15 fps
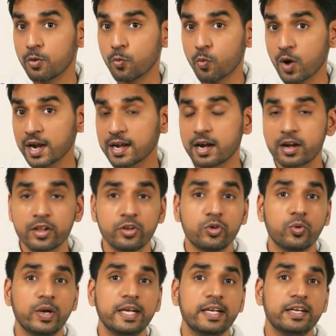one hundred
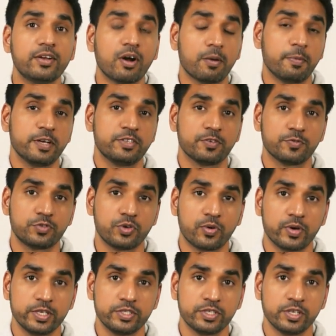twenty terabytes of
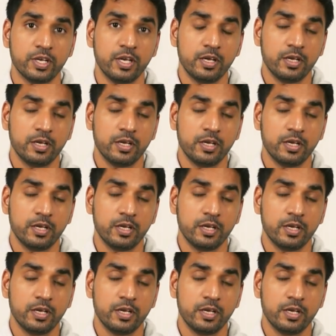storage.